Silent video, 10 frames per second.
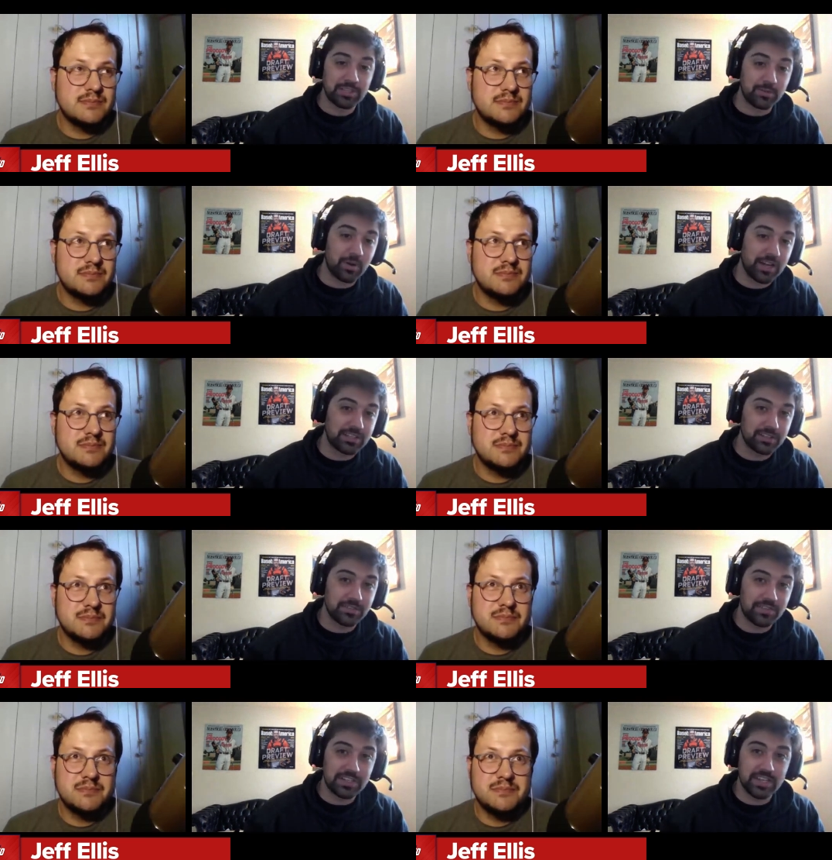Speaker 1: be surprised
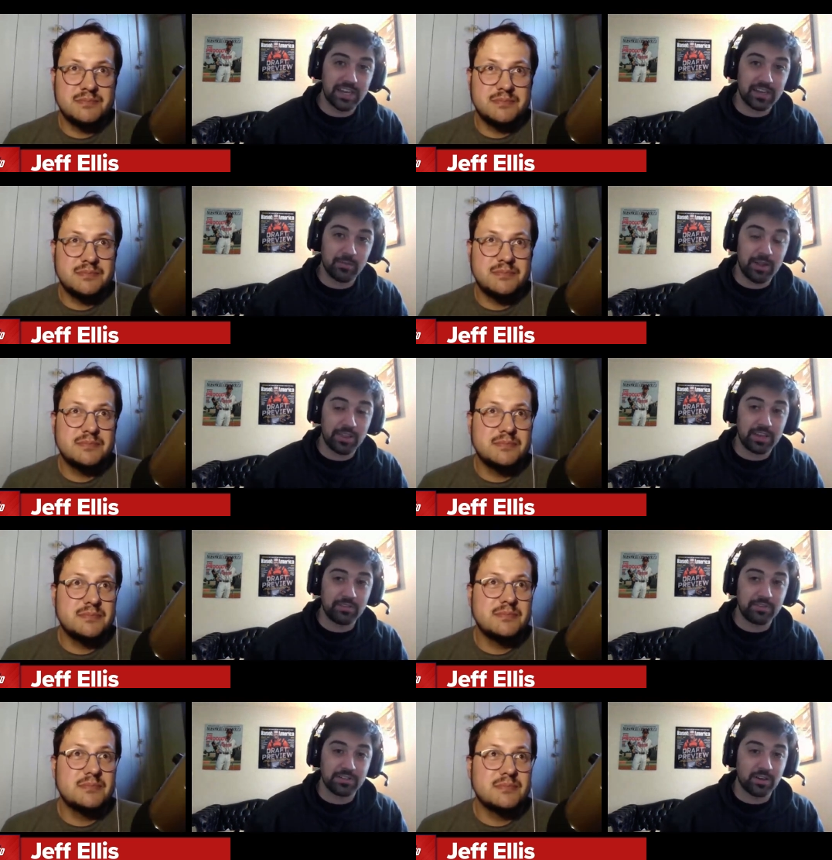if they take him. I think he
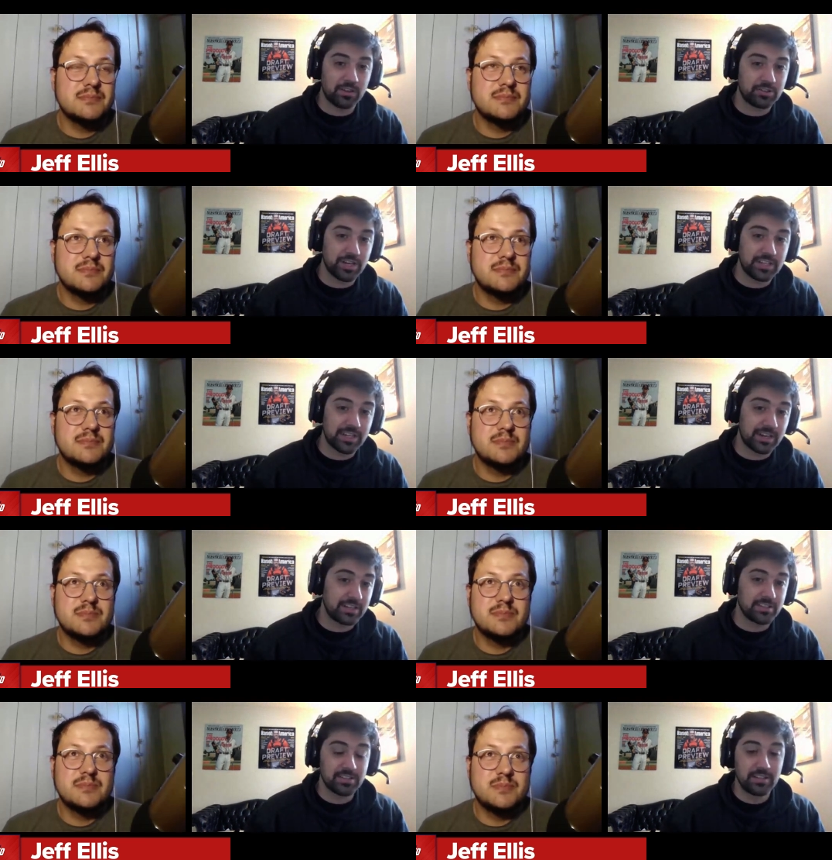fits all the traits, and
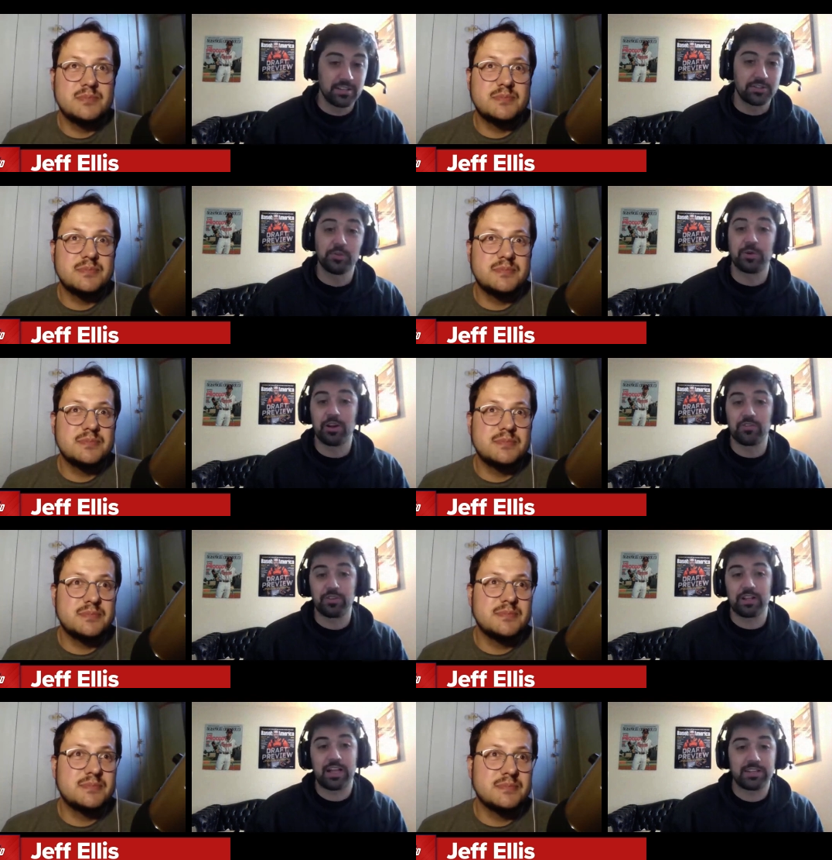he's super young for
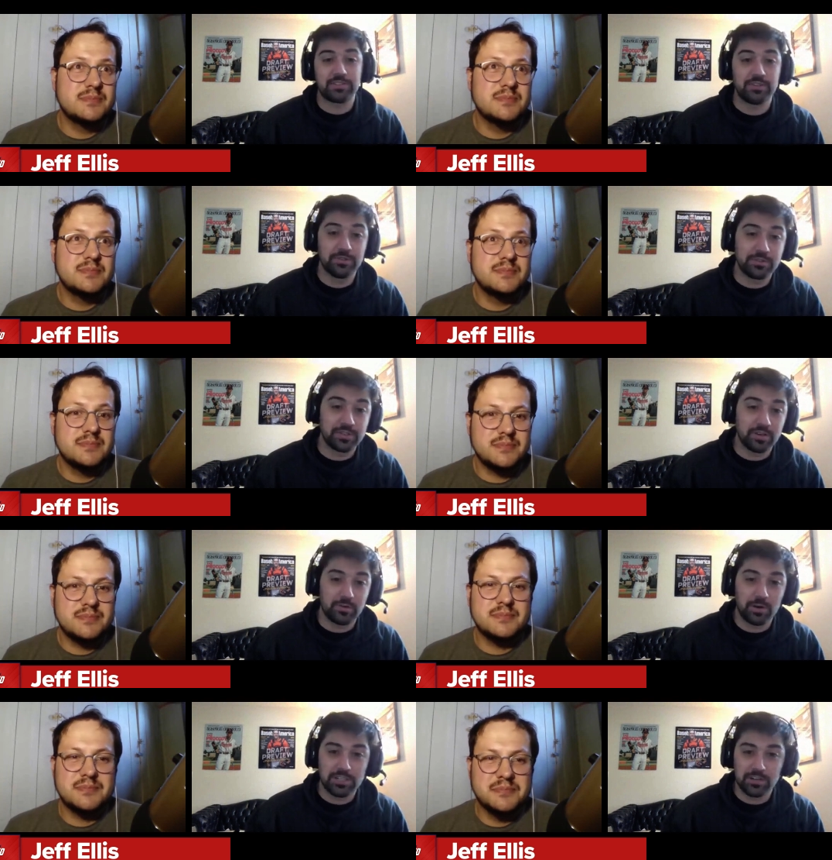the class too. So
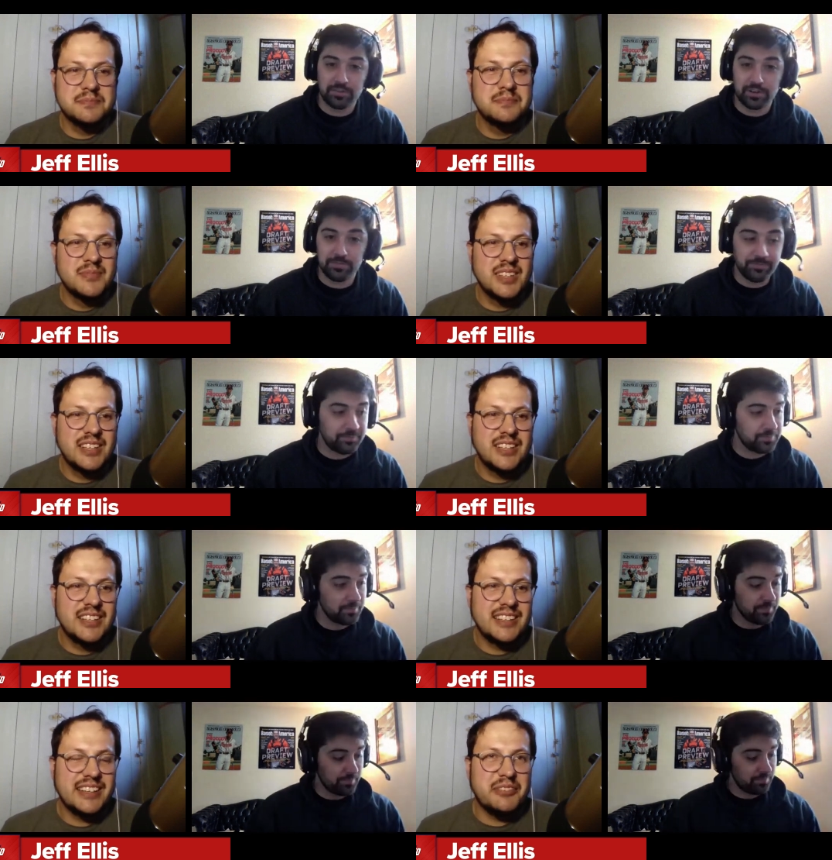watch mm-hmm. out for him.
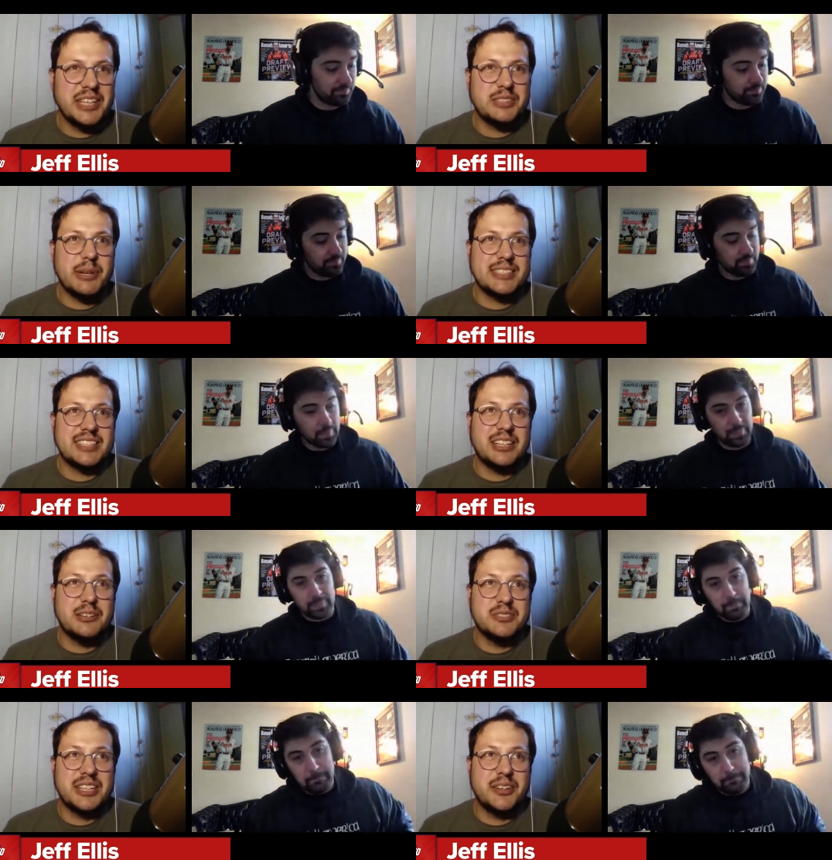
Speaker 2: if he gets past the
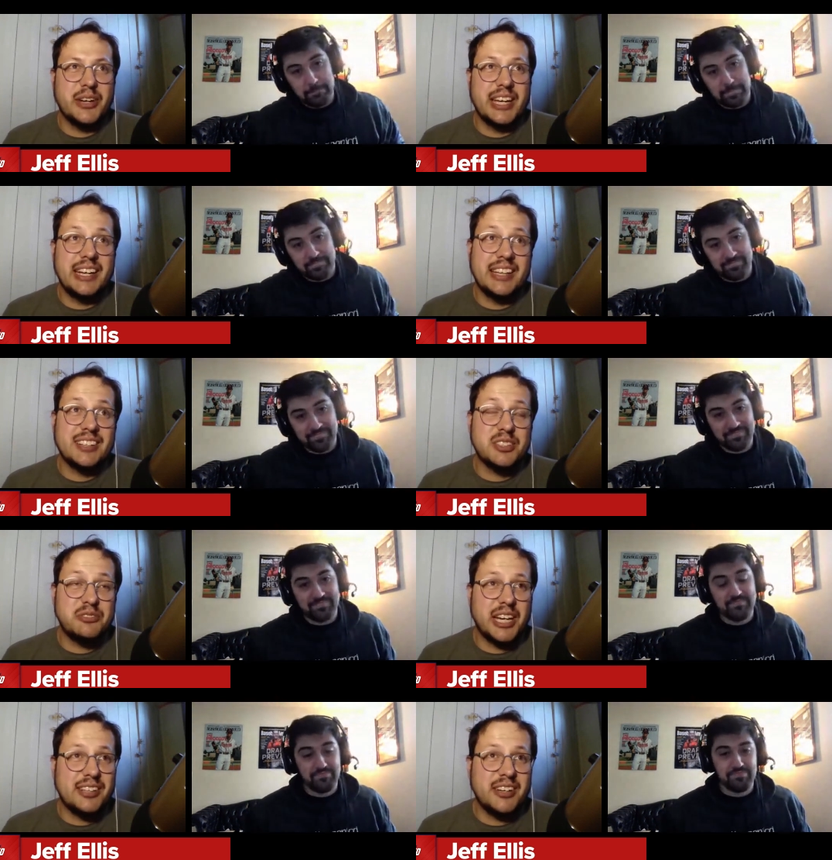Cubs, I agree. And they also
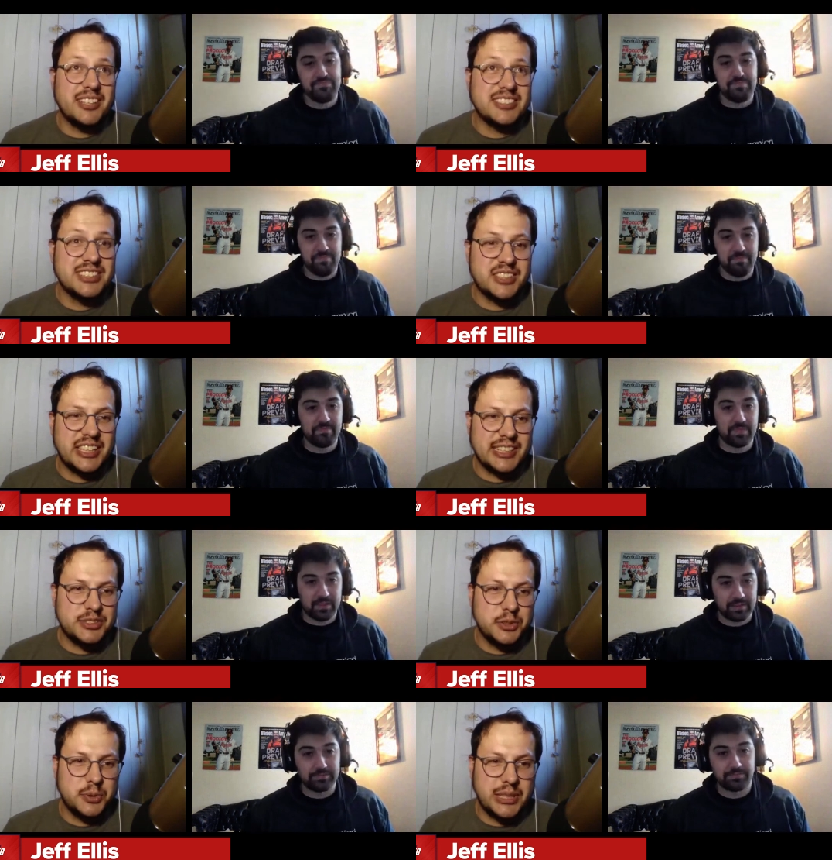have Kyle Nelson, so they
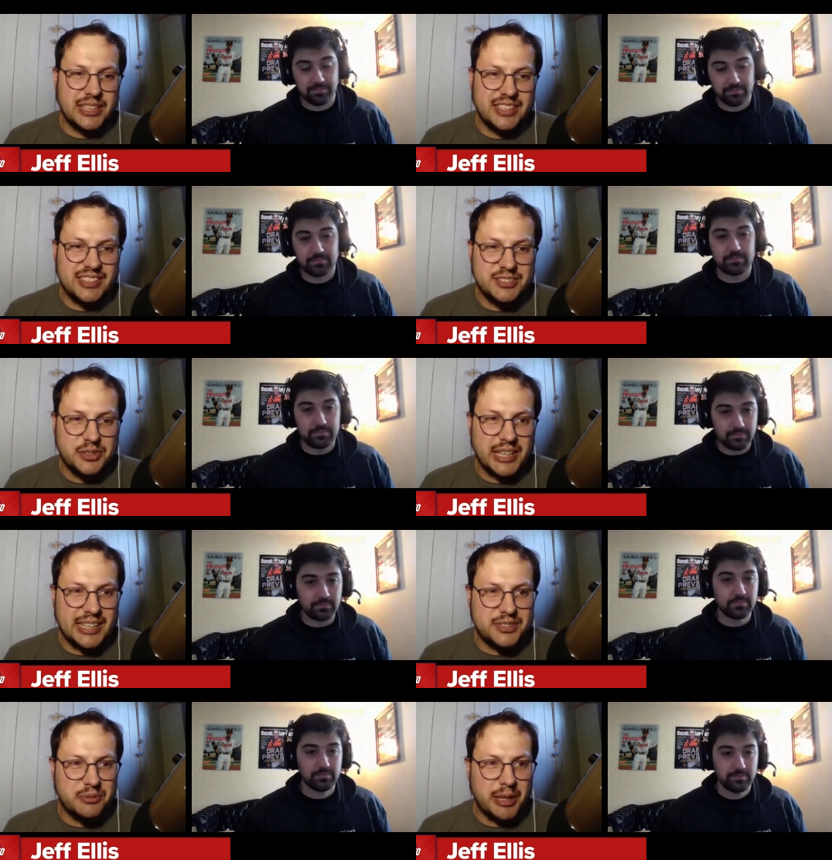got two uh, two
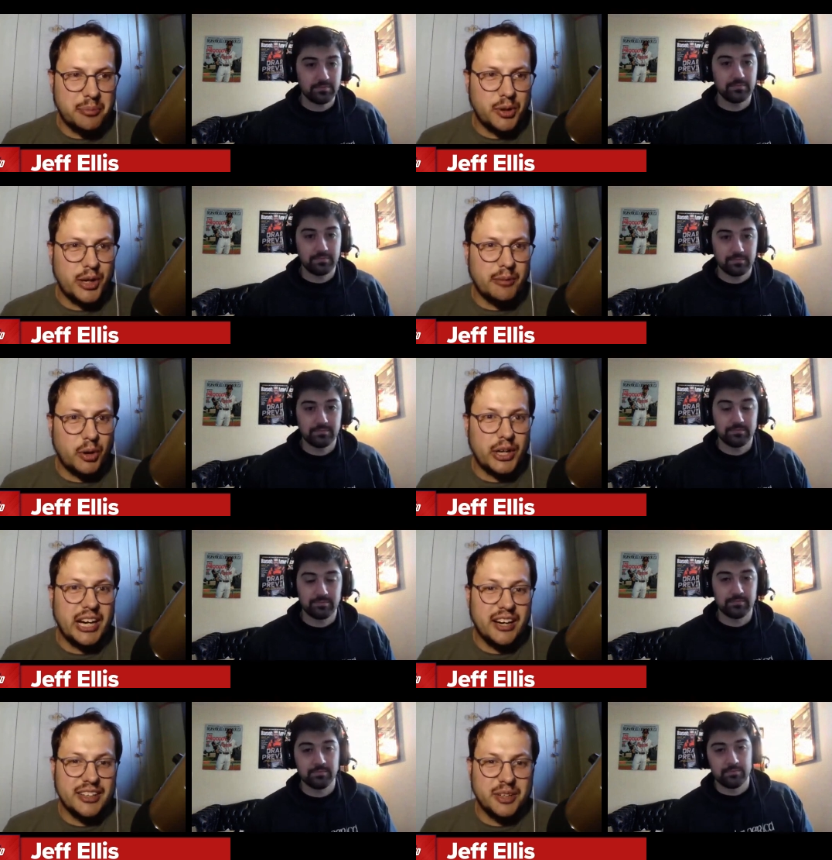guys from that program
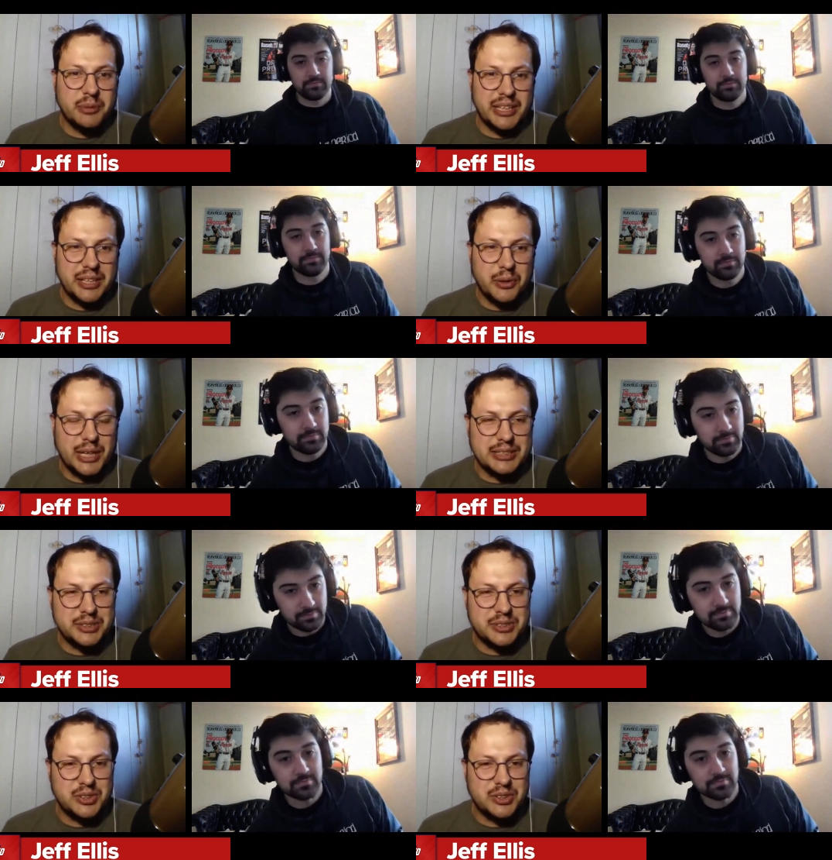already on their big league roster.